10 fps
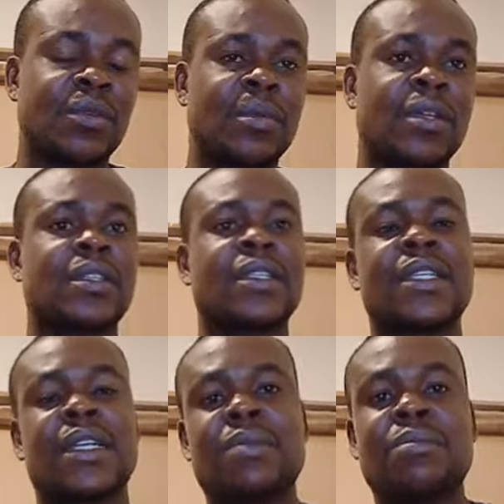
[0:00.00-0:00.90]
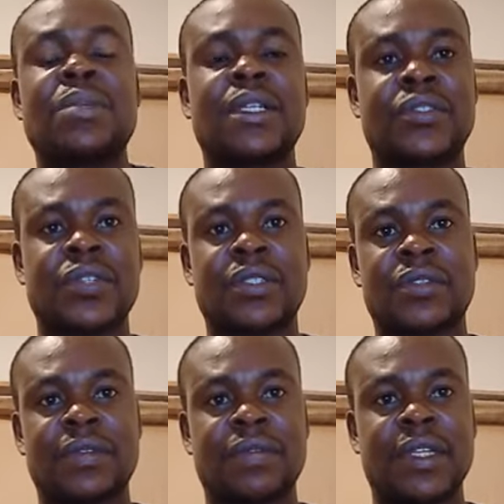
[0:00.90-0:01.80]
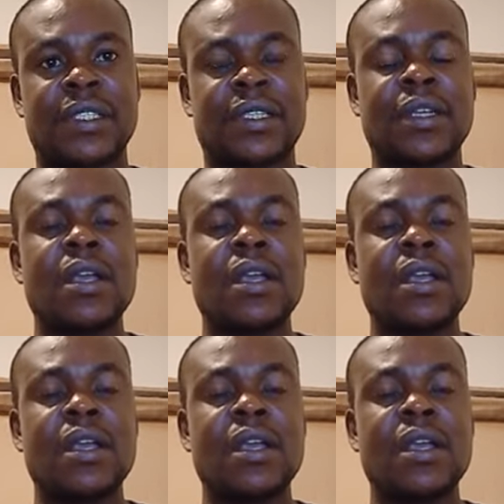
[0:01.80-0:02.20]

because nothing can be a threat to divinity.